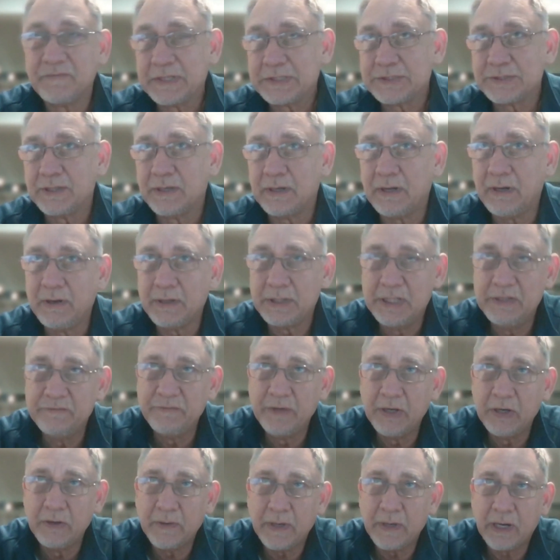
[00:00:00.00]
So I'll give
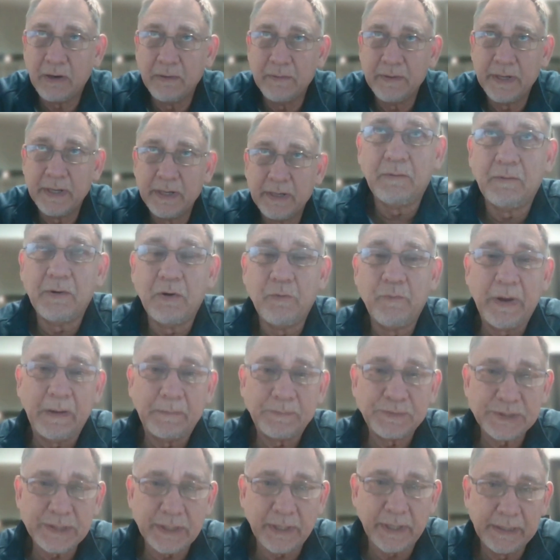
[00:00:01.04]
you our
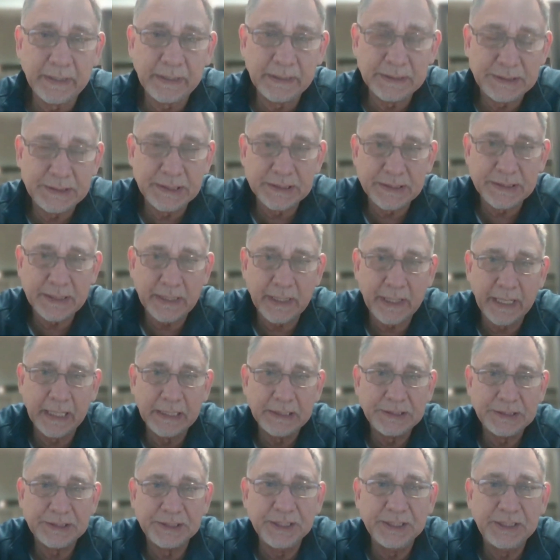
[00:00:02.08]
website. It's just
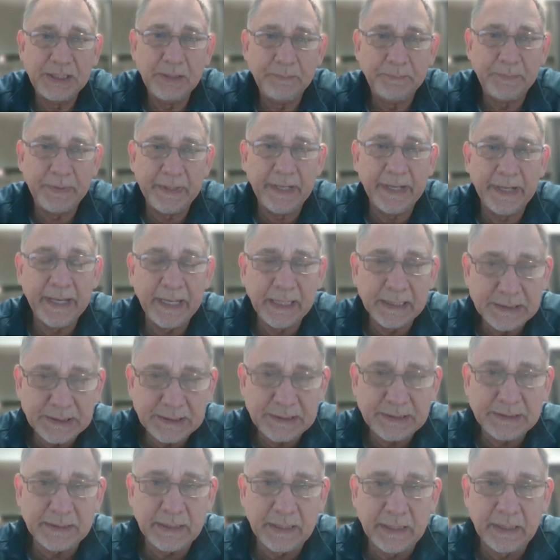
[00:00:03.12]

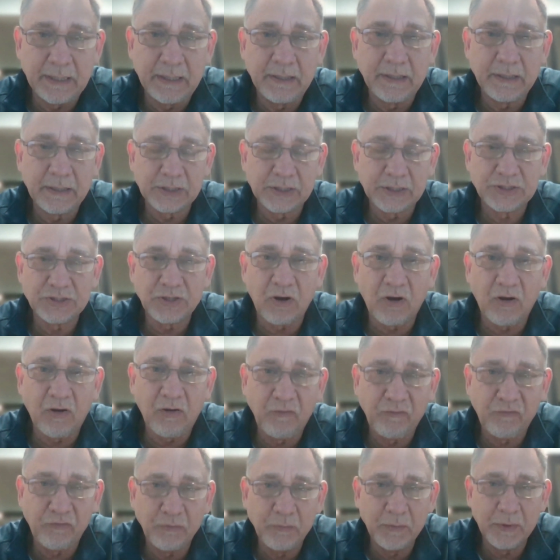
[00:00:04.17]
https
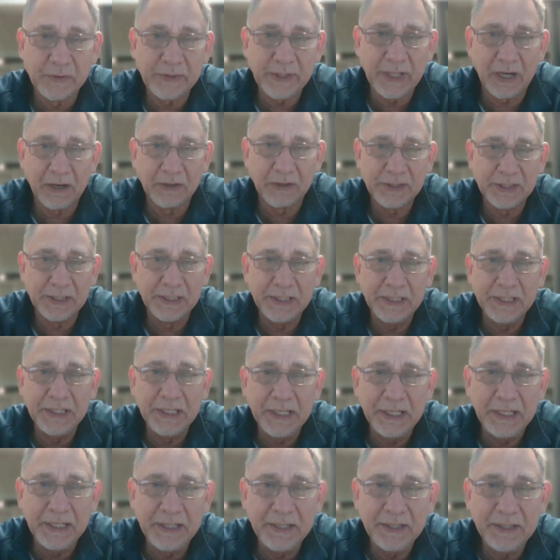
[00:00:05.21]
resolve without an
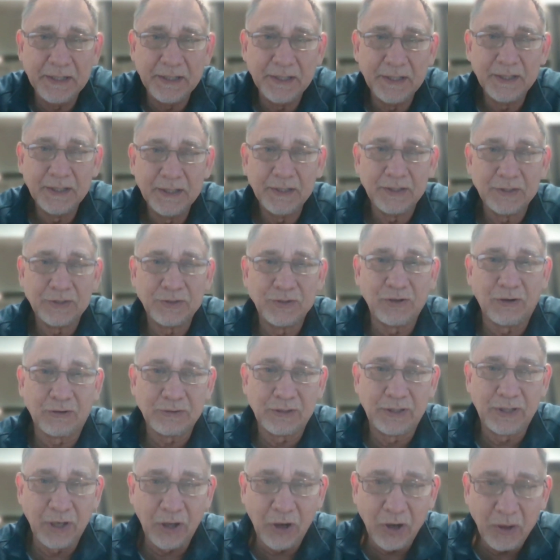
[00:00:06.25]
e dot
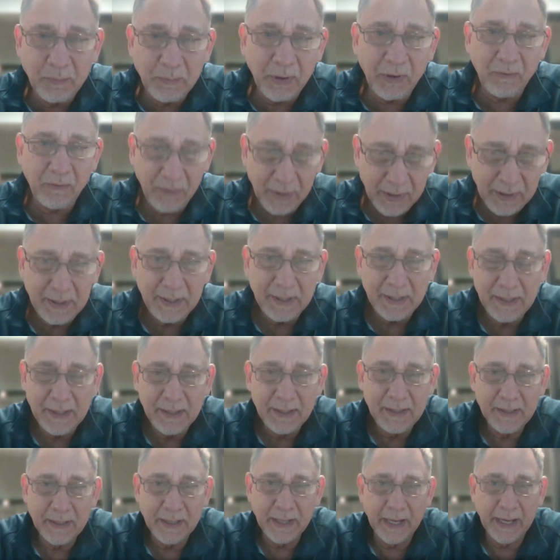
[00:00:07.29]
global,
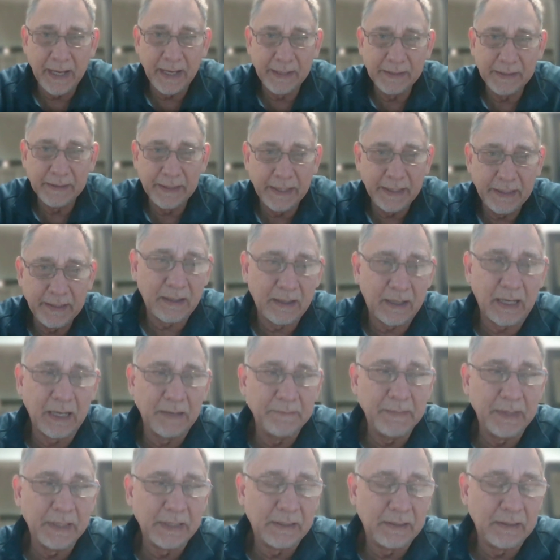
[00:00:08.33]
and then
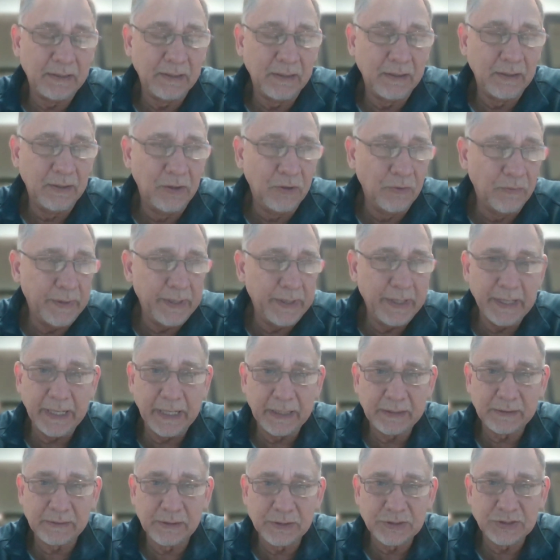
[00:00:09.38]
I'm at Louis
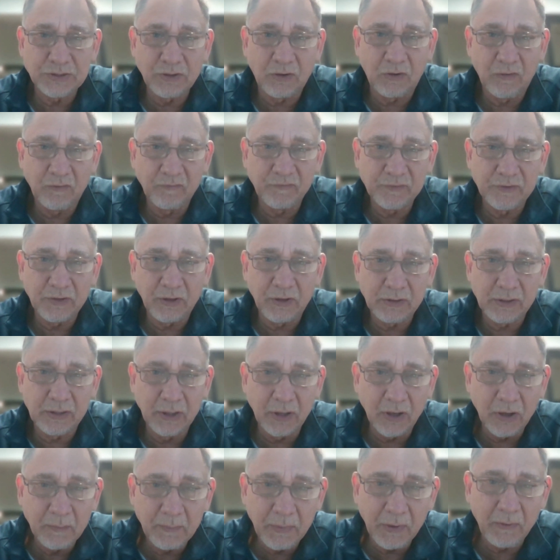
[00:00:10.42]
at resolve dot
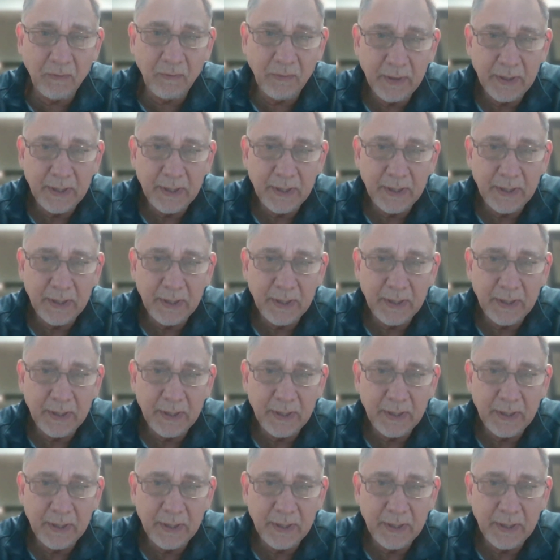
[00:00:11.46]
global,